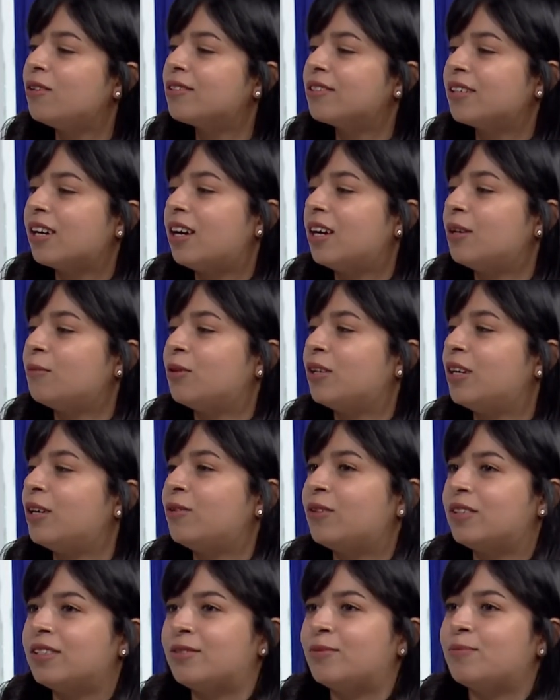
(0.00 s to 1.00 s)
time when I
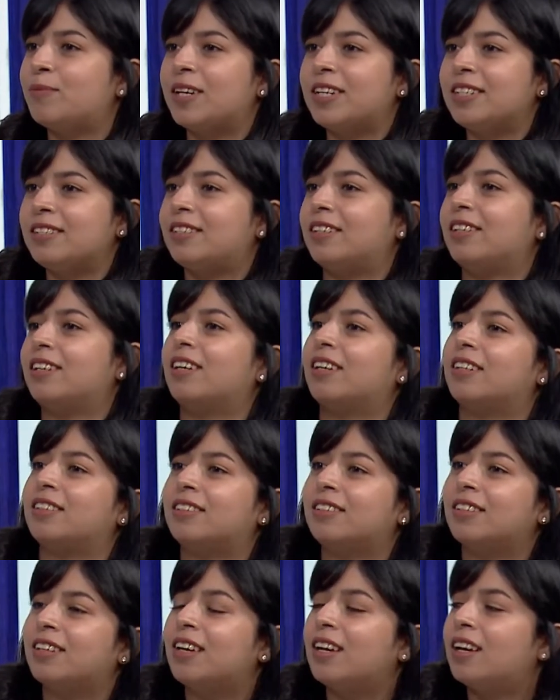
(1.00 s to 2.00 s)
was painting it,
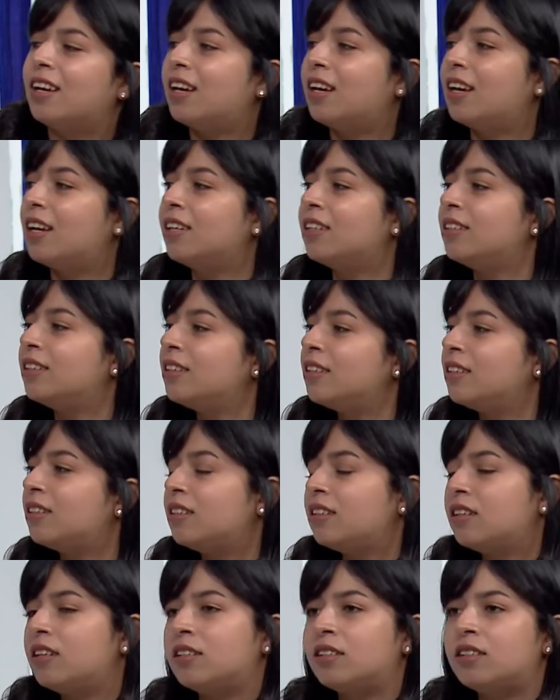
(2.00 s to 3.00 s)
and
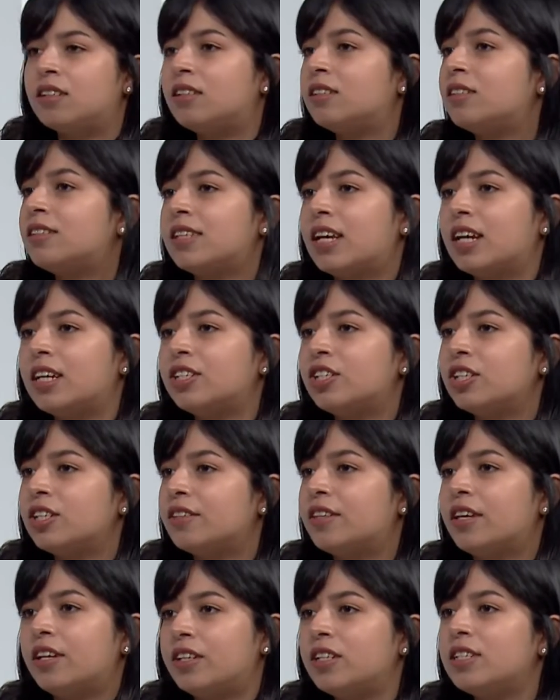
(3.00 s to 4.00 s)
it's actually,
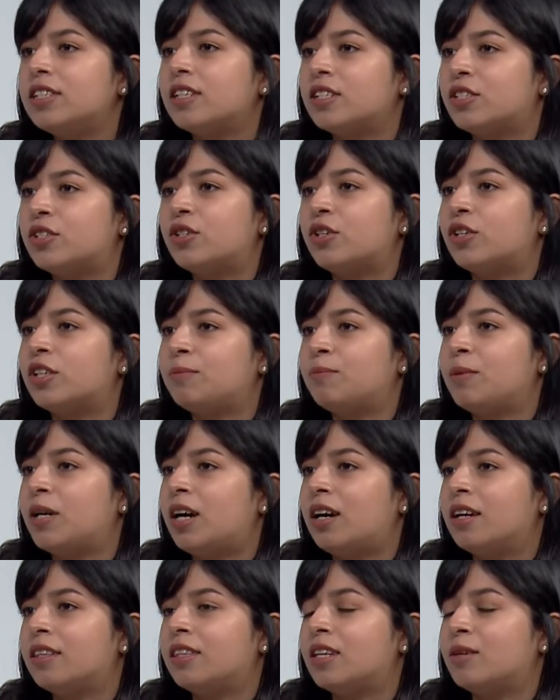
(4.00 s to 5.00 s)
there is a story
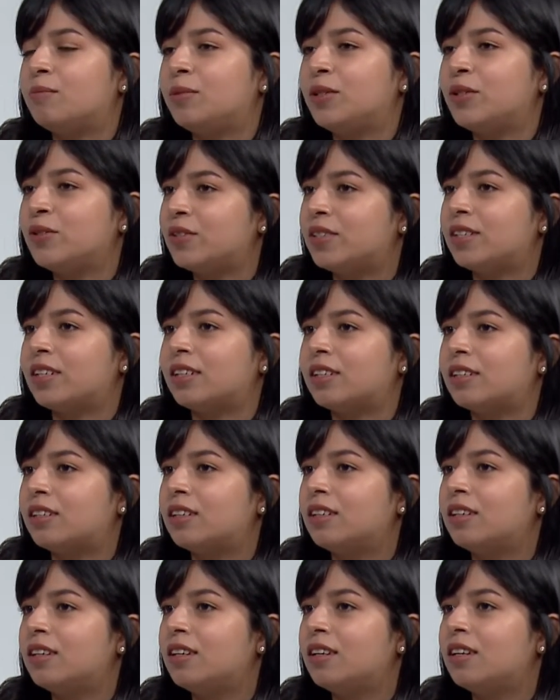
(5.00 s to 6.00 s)
behind the music,
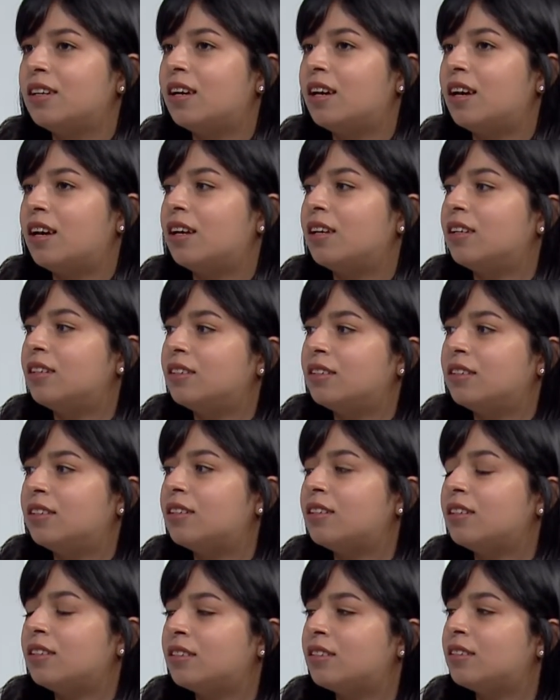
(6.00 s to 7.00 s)
and
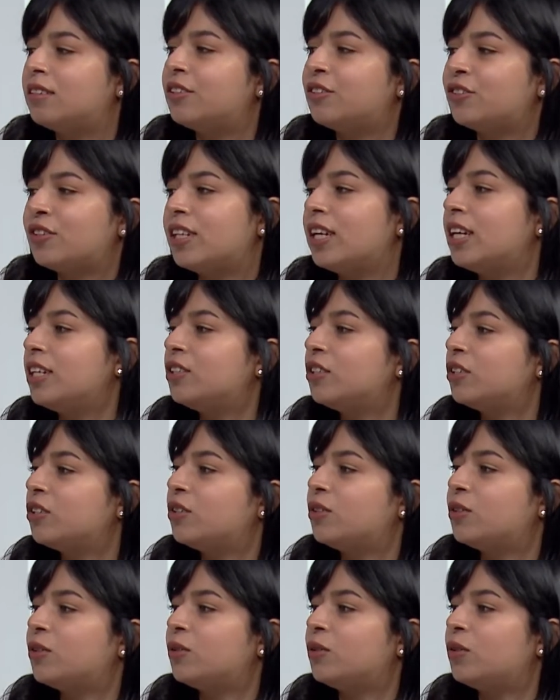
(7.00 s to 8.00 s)
it's related
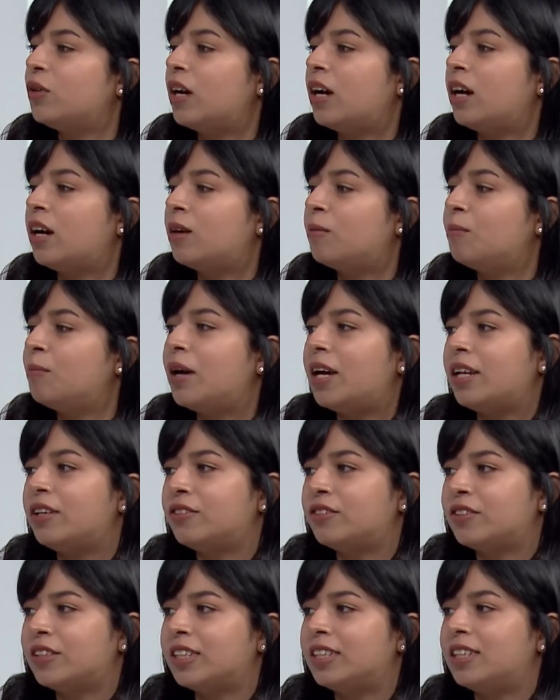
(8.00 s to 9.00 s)
to
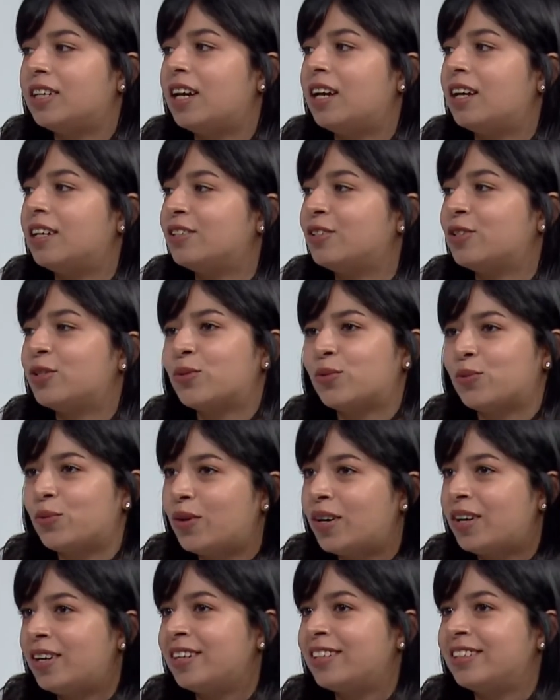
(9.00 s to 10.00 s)
ballerina and
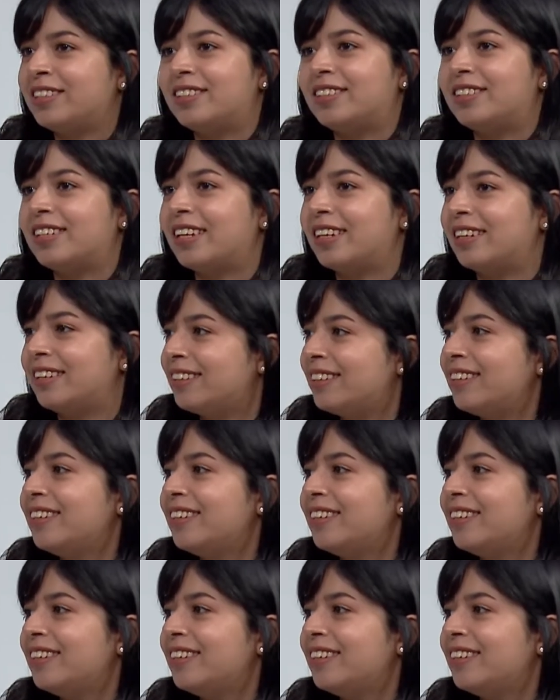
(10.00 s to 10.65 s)
swans, and